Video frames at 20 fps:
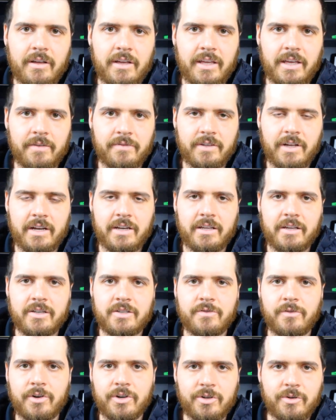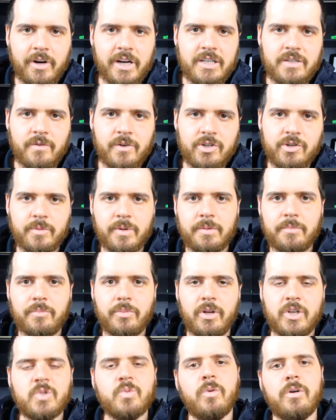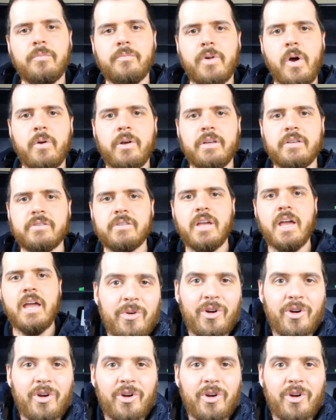gift ideas for a new ice fisherman plus one bonus.